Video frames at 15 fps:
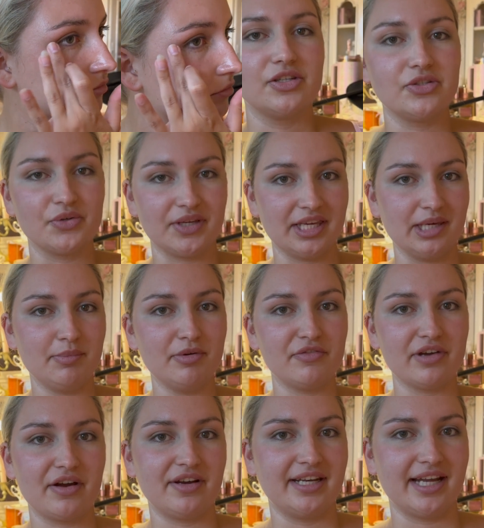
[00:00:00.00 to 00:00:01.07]
To keep a
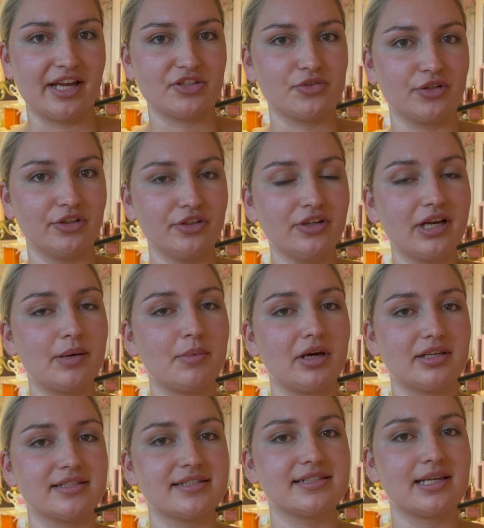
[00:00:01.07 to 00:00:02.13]
very natural look, I'm going
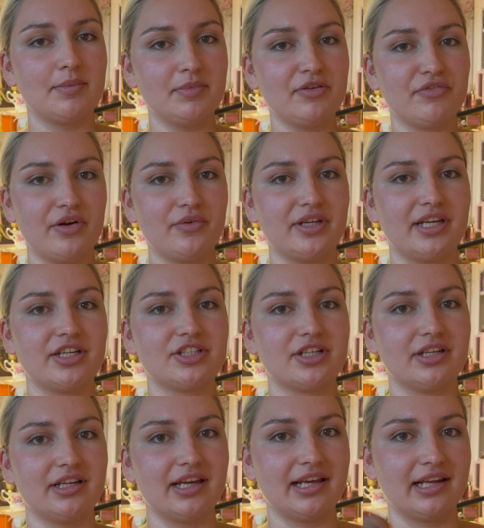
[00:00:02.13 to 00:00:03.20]
to skip the
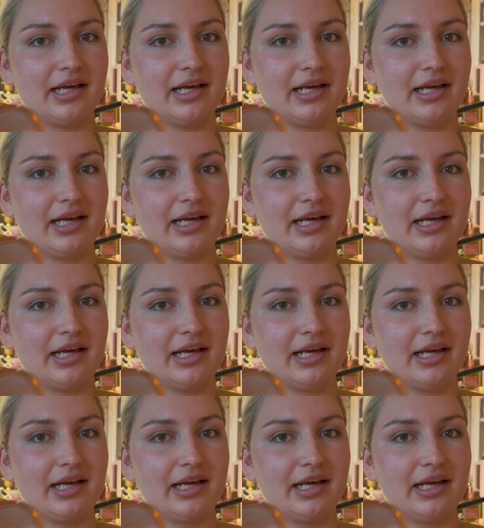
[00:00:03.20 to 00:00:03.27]
foundation and